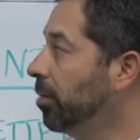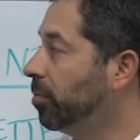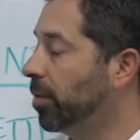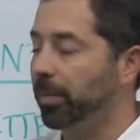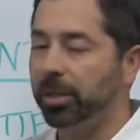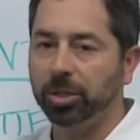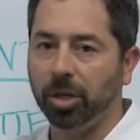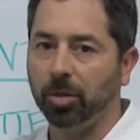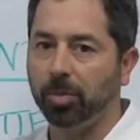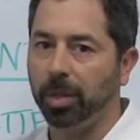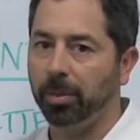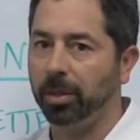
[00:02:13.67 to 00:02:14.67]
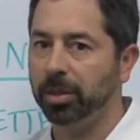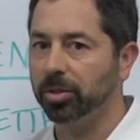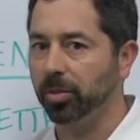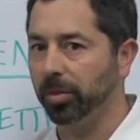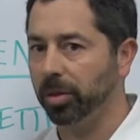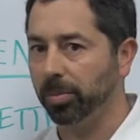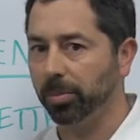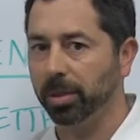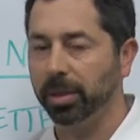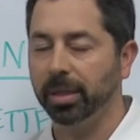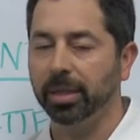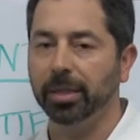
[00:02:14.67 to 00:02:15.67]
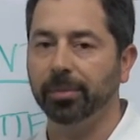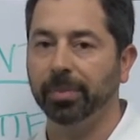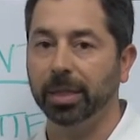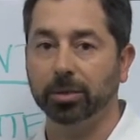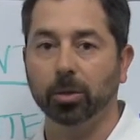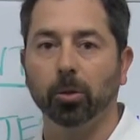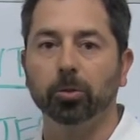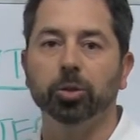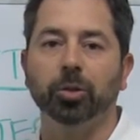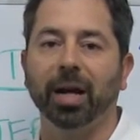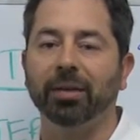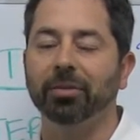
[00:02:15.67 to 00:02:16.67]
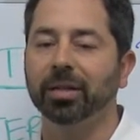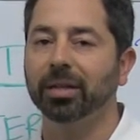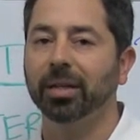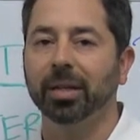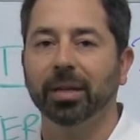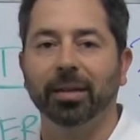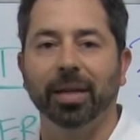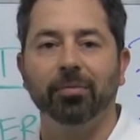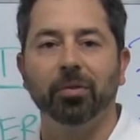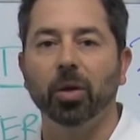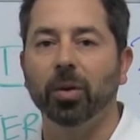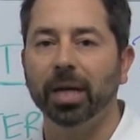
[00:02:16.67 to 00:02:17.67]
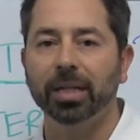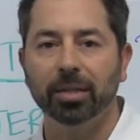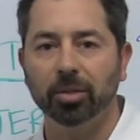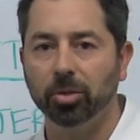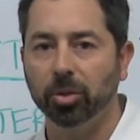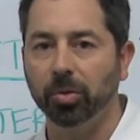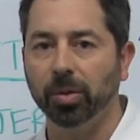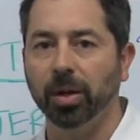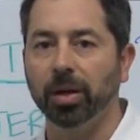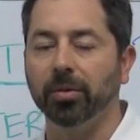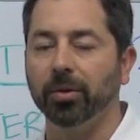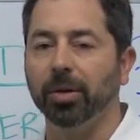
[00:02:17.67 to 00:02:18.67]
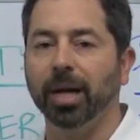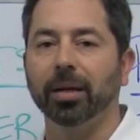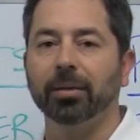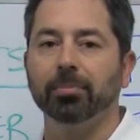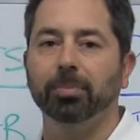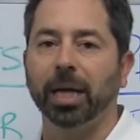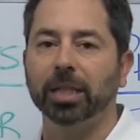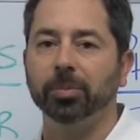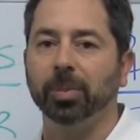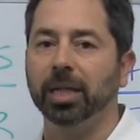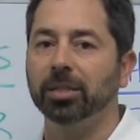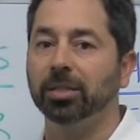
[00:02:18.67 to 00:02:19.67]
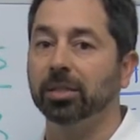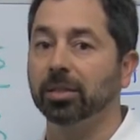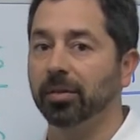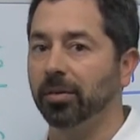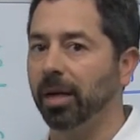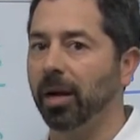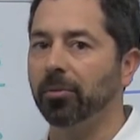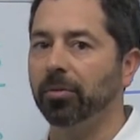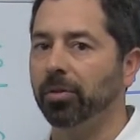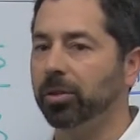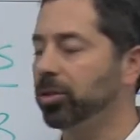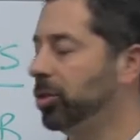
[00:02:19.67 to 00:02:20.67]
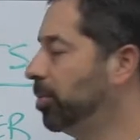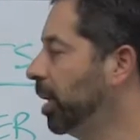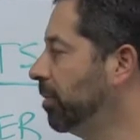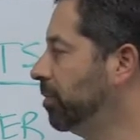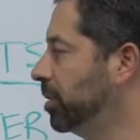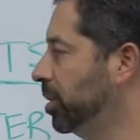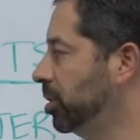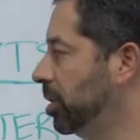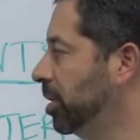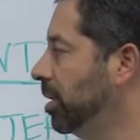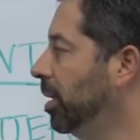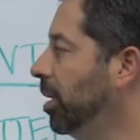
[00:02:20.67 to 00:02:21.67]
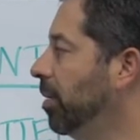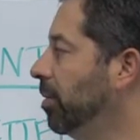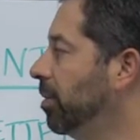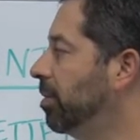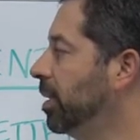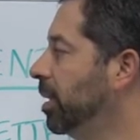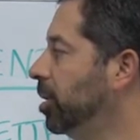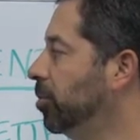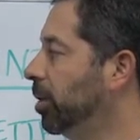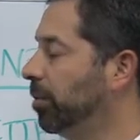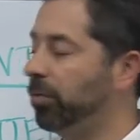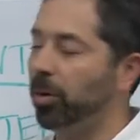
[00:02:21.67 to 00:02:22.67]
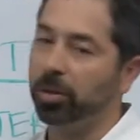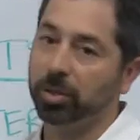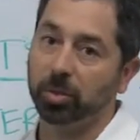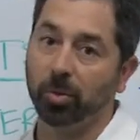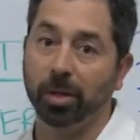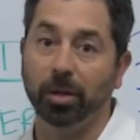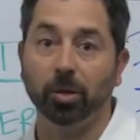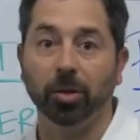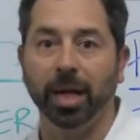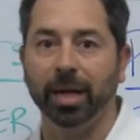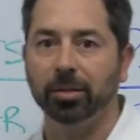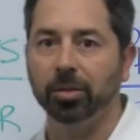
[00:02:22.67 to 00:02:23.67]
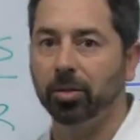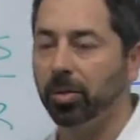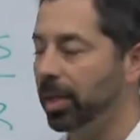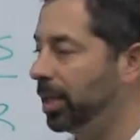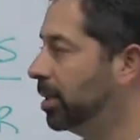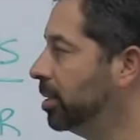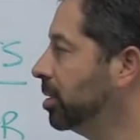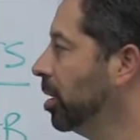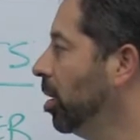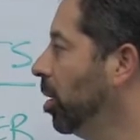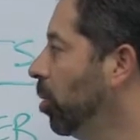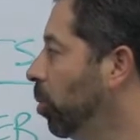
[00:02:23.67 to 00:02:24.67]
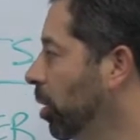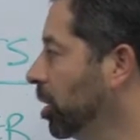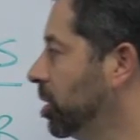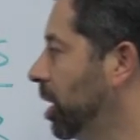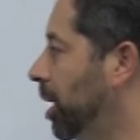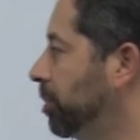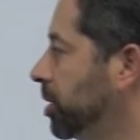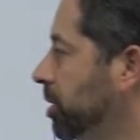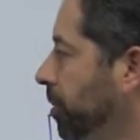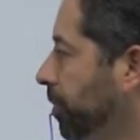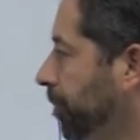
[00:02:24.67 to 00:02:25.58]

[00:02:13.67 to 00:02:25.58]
from the general public, so they're it's cold traffic, they have no idea who you are, they're not past patients, and they're not referred to you by a physician, the thing that you want to focus on and learn how to do is workshops.